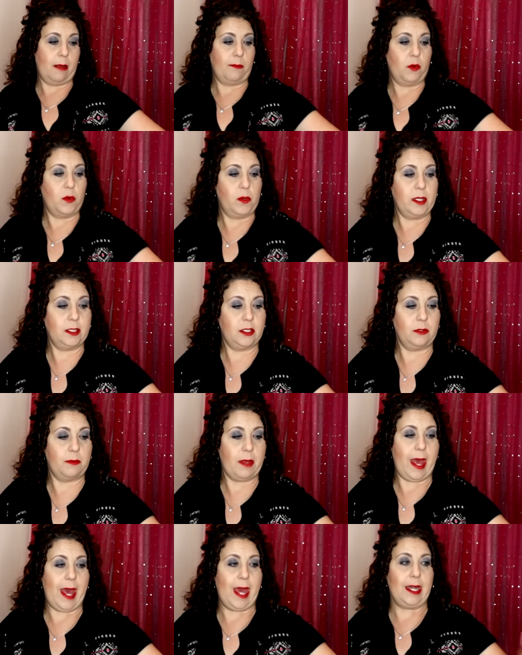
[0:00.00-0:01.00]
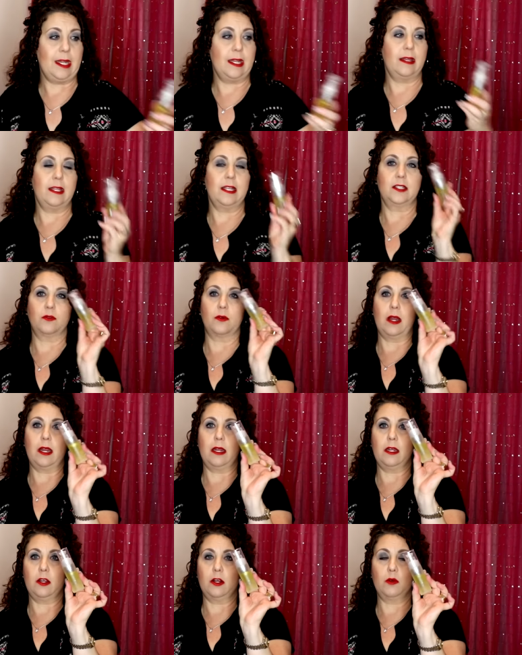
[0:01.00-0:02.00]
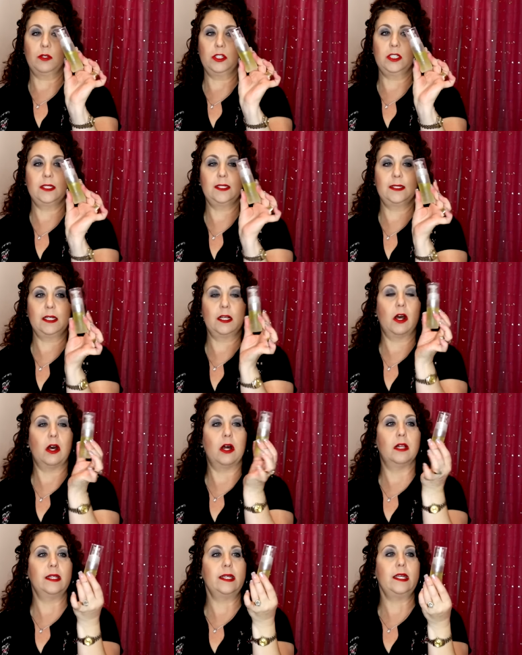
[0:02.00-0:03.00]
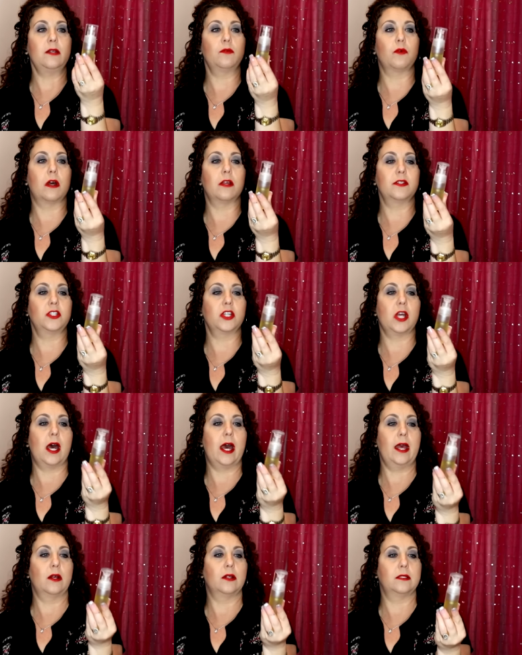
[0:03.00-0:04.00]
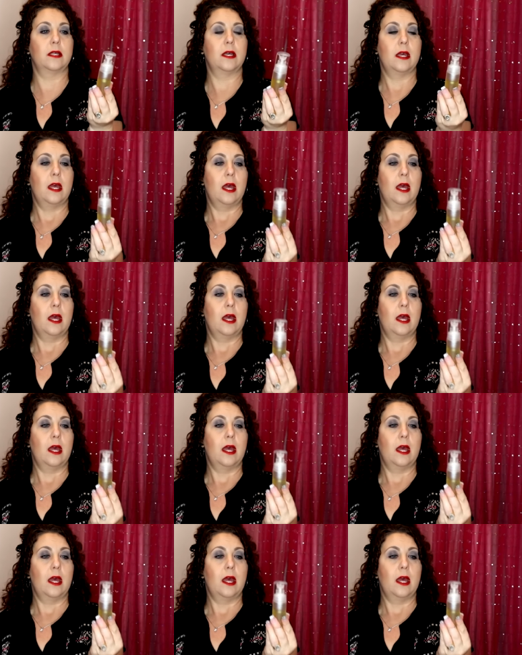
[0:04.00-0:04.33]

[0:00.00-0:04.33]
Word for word: I'm going to add in this right here, which is the Colleen Rothschild